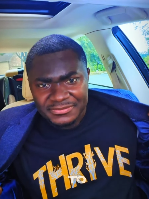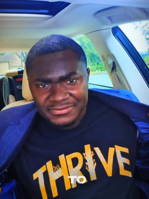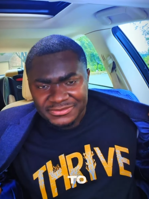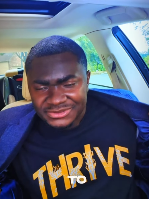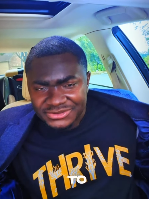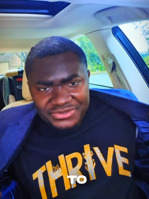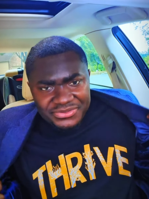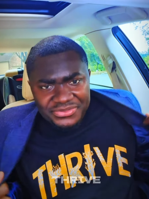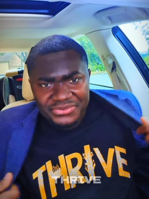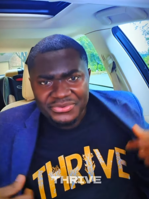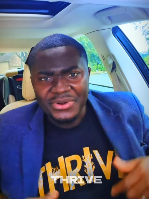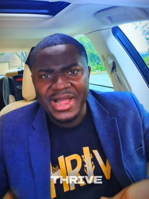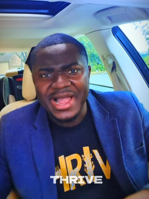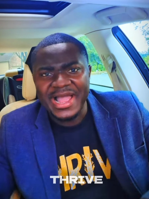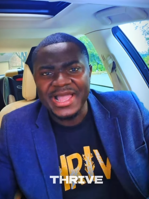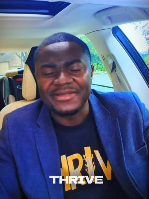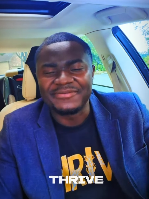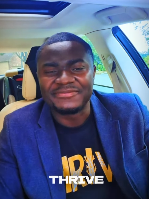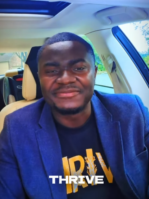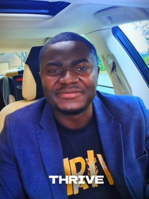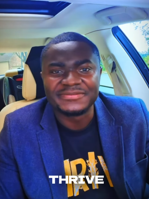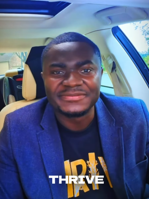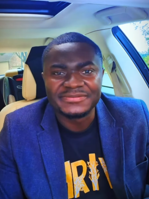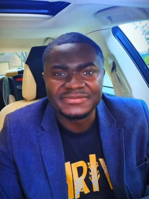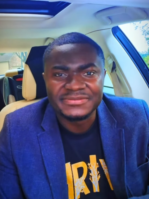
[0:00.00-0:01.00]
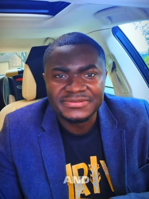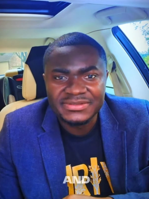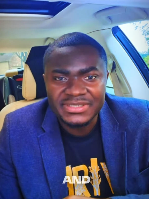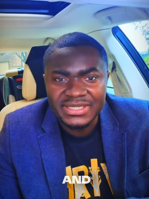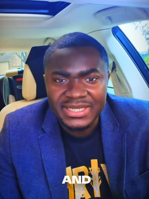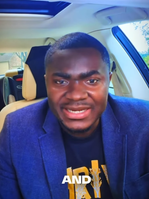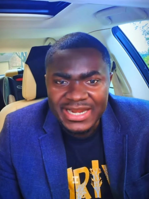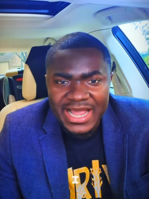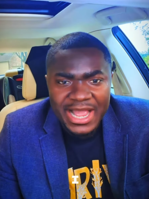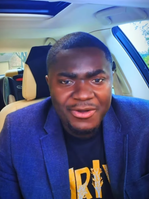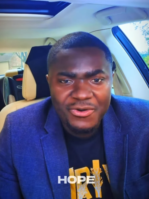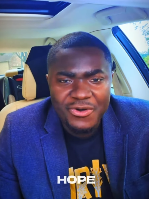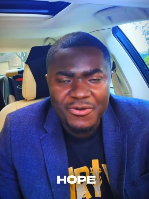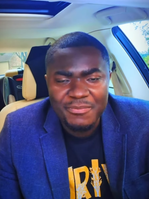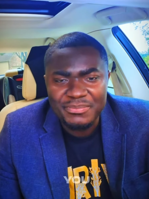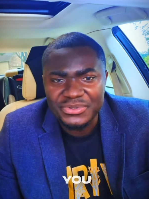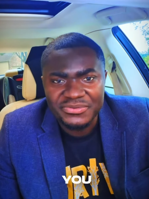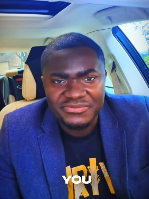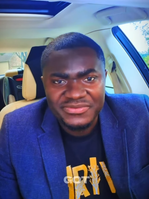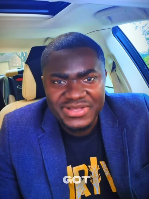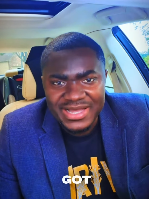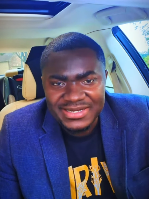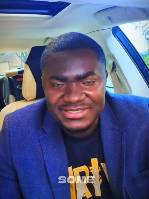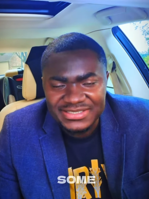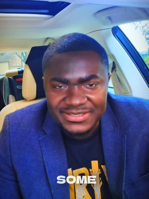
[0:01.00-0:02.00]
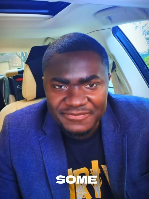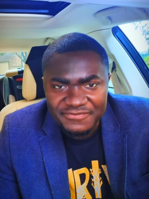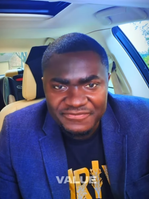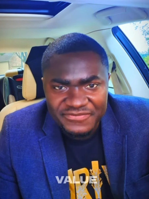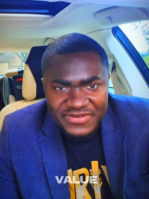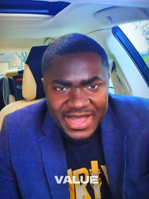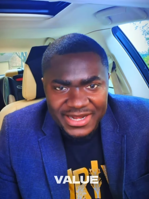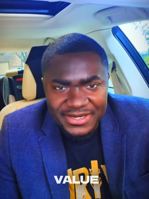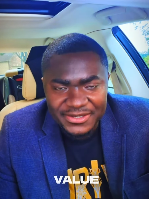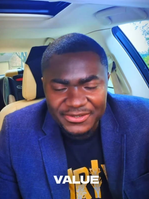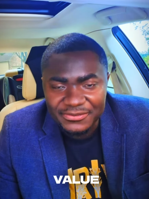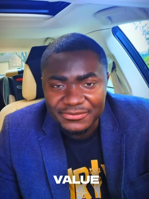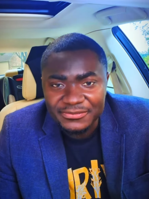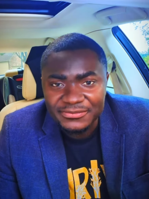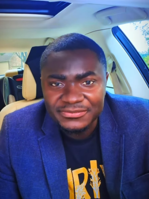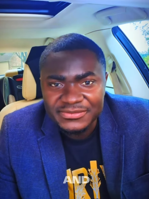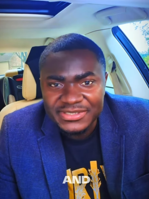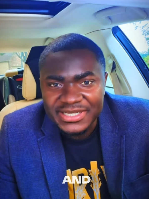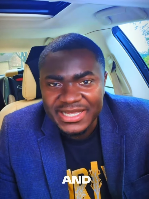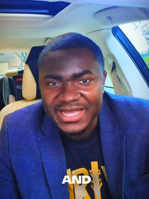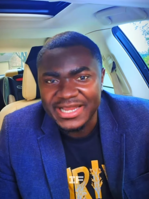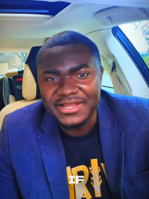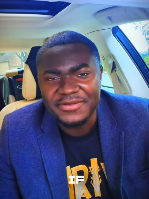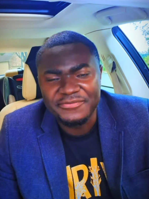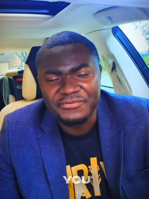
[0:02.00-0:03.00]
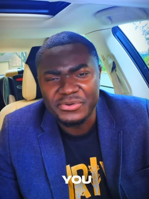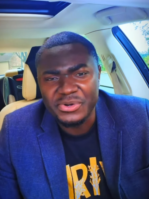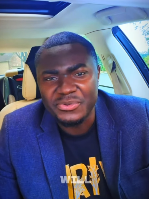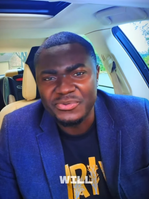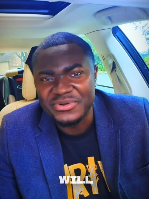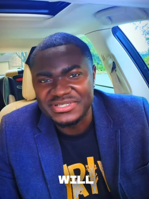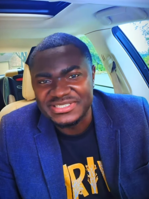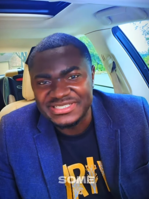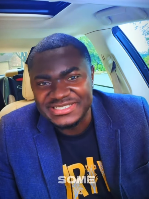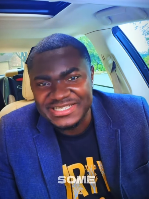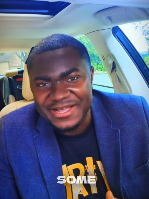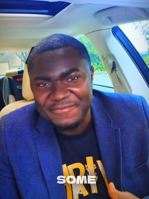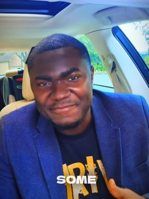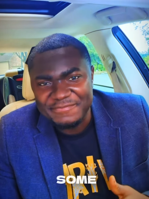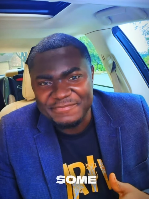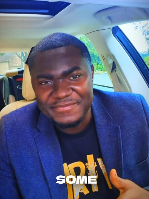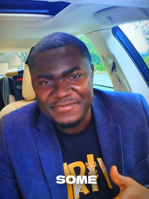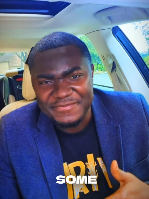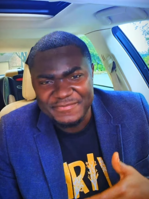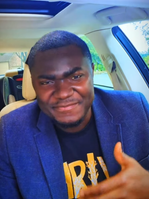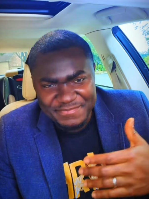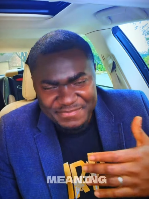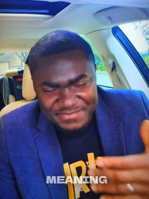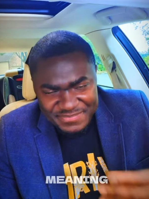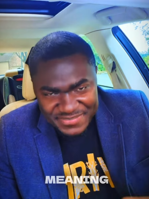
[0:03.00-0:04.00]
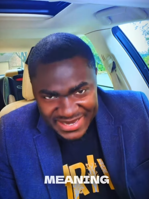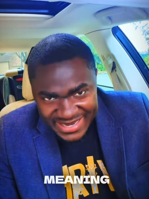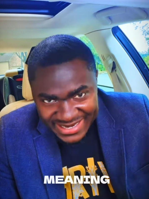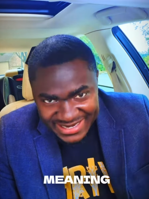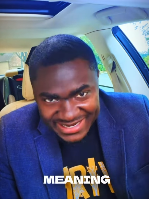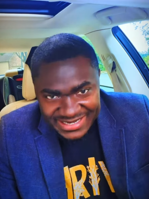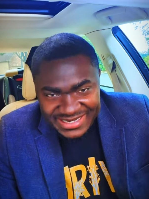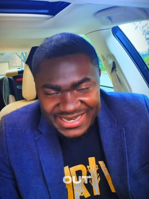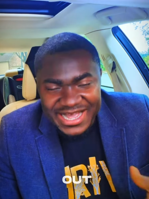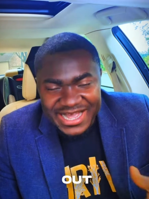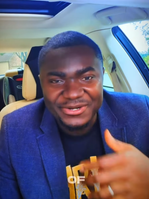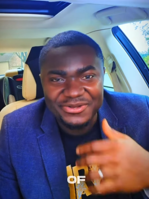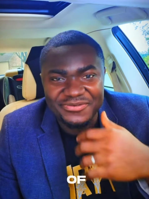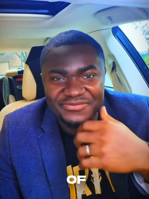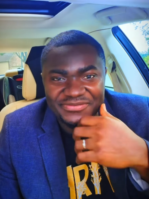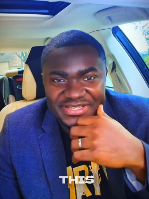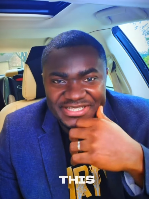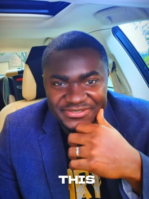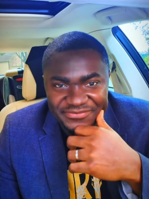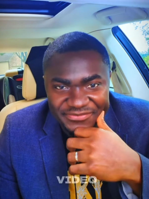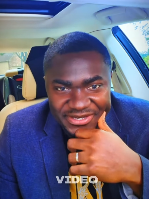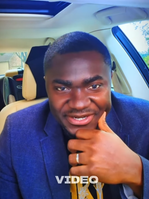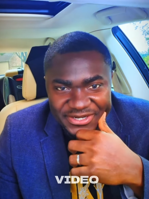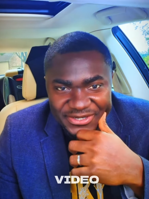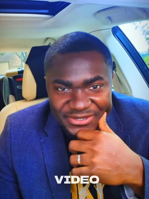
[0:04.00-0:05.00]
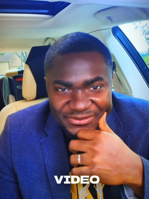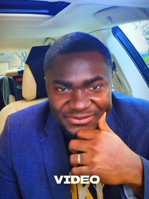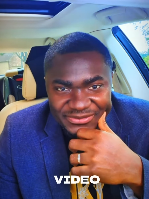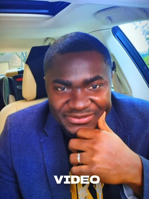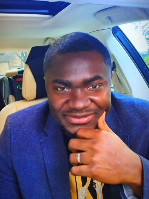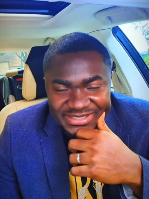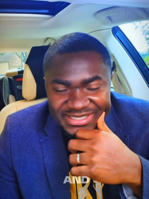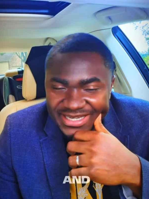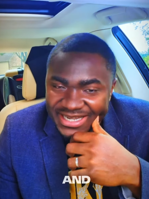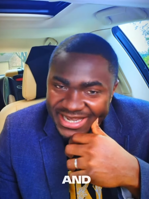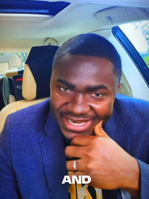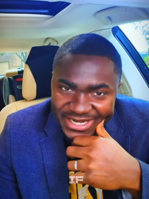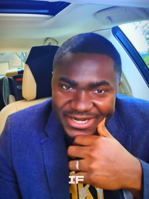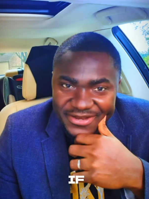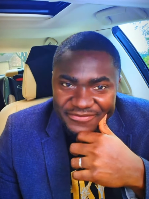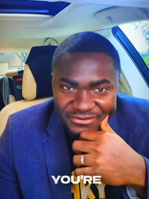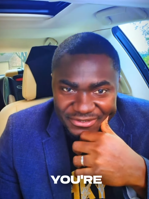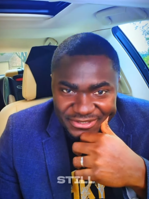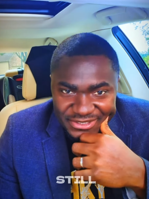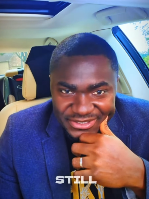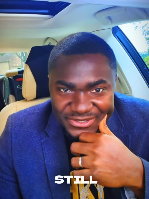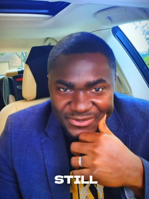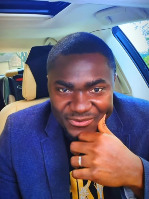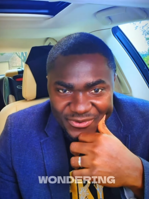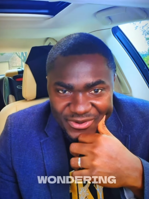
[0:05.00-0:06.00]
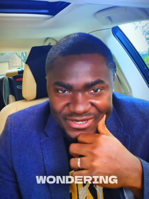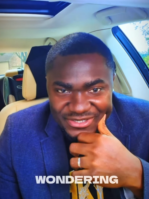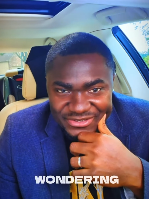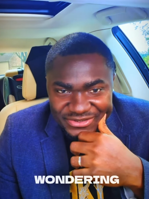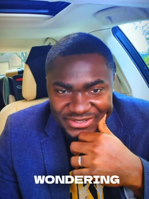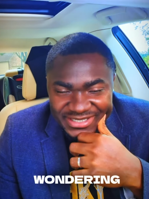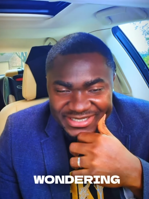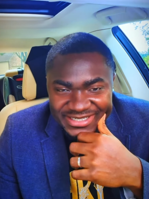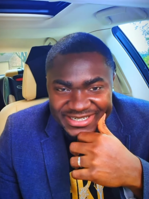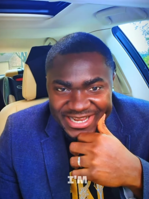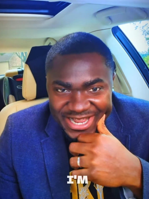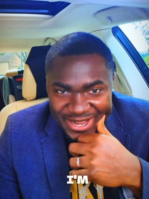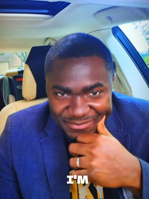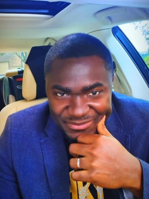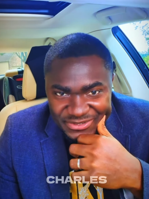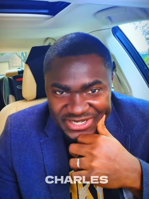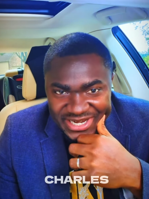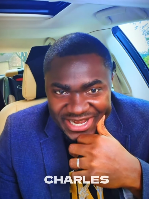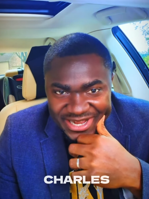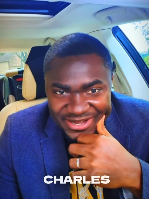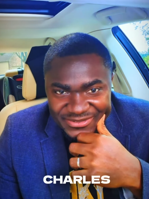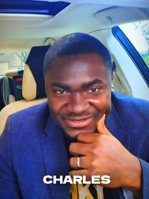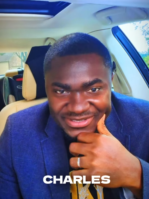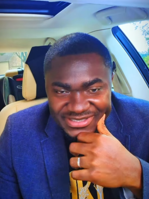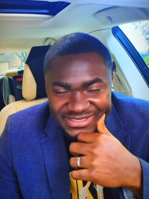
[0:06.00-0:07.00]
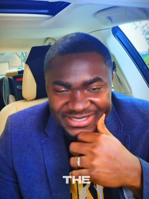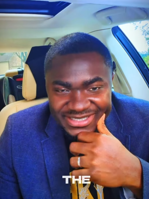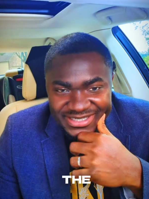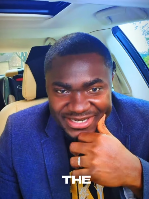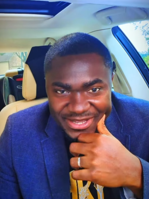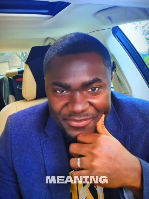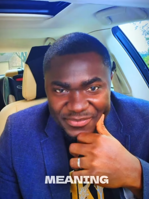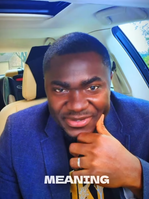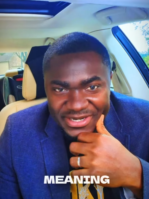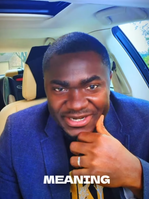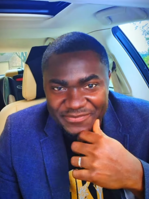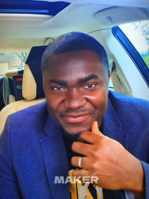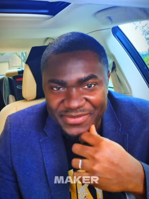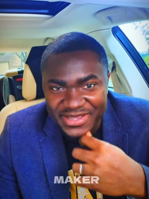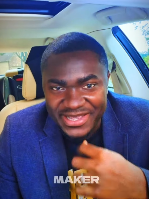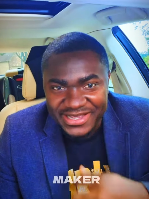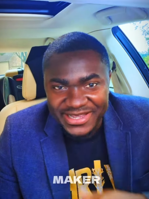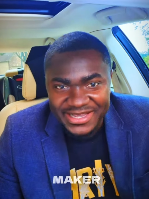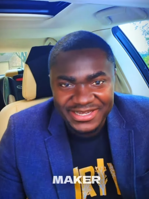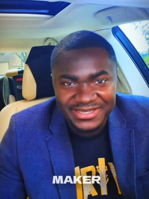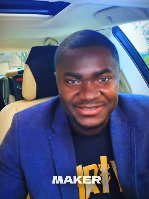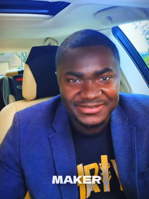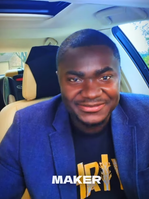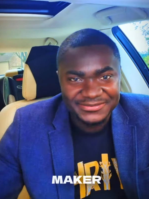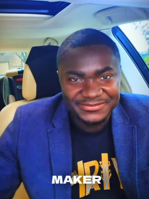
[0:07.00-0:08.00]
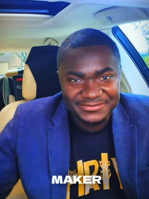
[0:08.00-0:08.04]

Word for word: to thrive. And I hope you got some value and if we want some meaning out of this video. And if you're still wondering, I'm Charles, the Meaning Maker.